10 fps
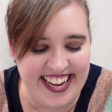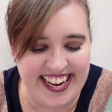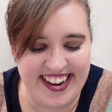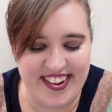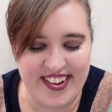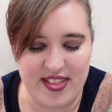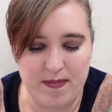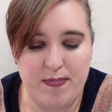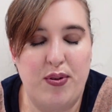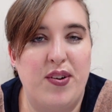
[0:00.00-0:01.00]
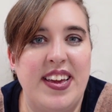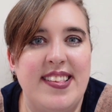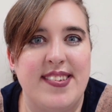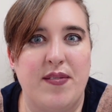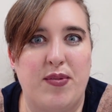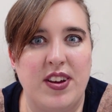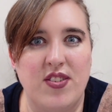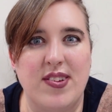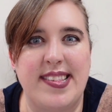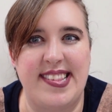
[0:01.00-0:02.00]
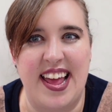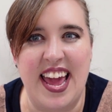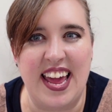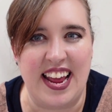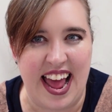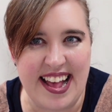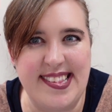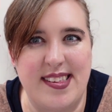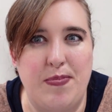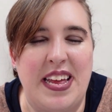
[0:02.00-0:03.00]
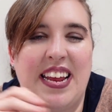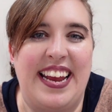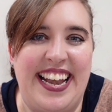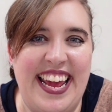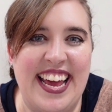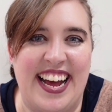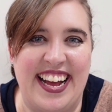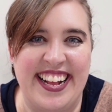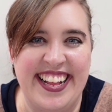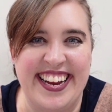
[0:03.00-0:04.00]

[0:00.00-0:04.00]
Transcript: You know, the point of what you're saying has to be clear.